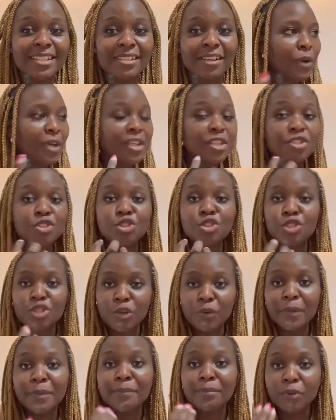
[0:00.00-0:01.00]
It is
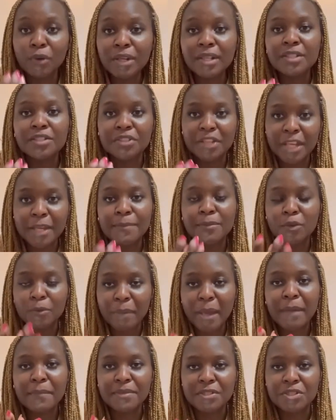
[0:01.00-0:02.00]
so important to keep your
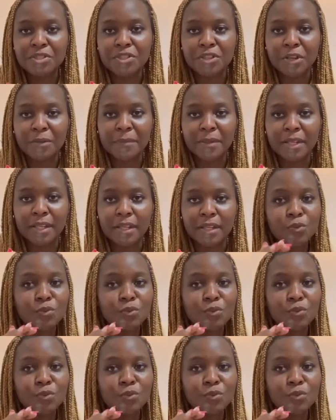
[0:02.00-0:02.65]
papers in Germany.